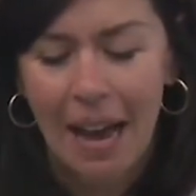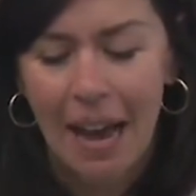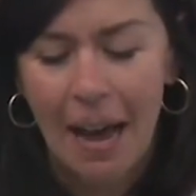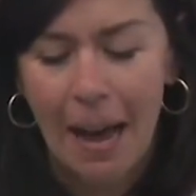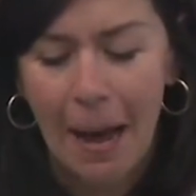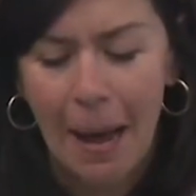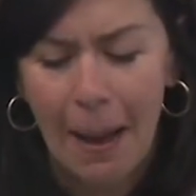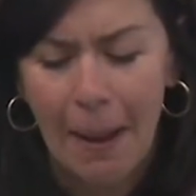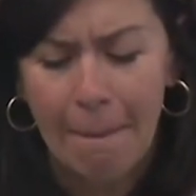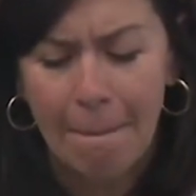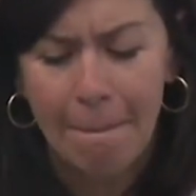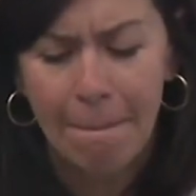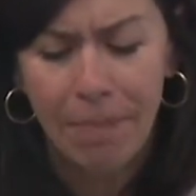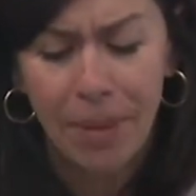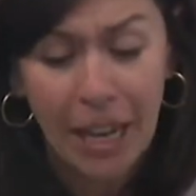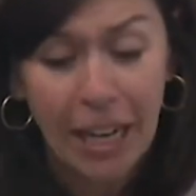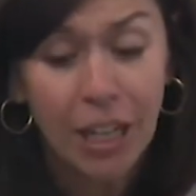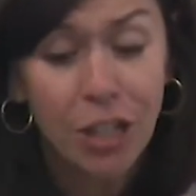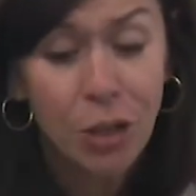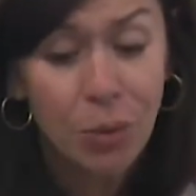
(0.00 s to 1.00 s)
Um,
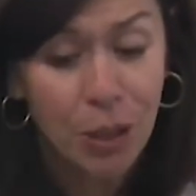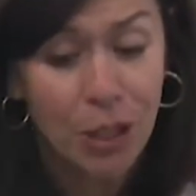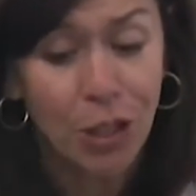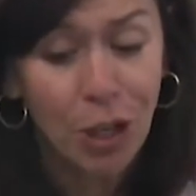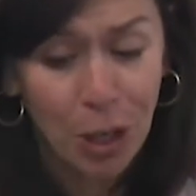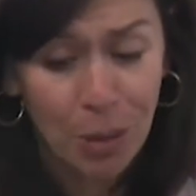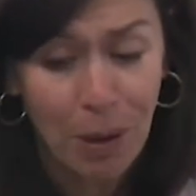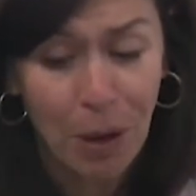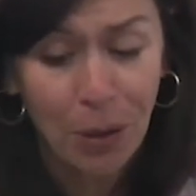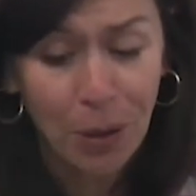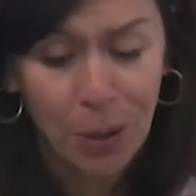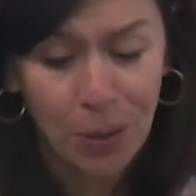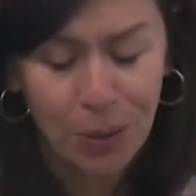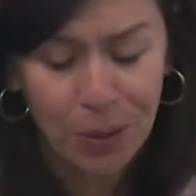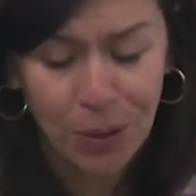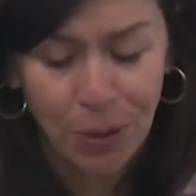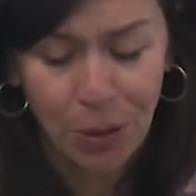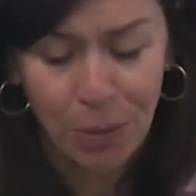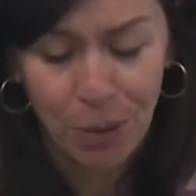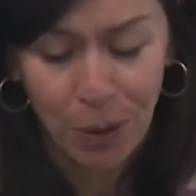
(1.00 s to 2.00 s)
and I do want to talk about Cole
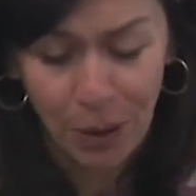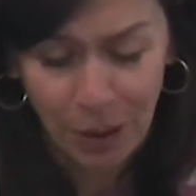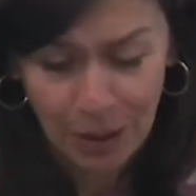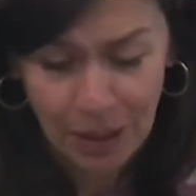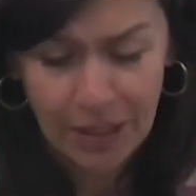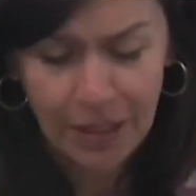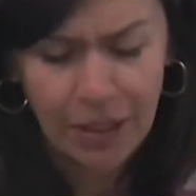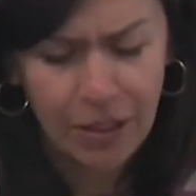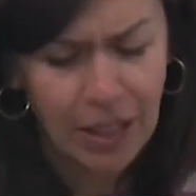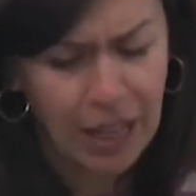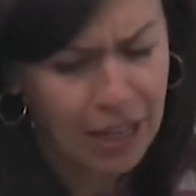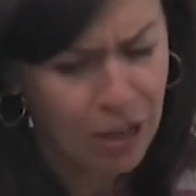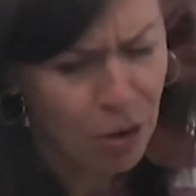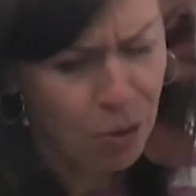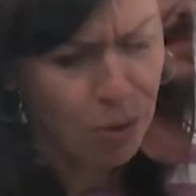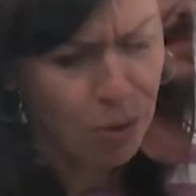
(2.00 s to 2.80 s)
Sternberg because I know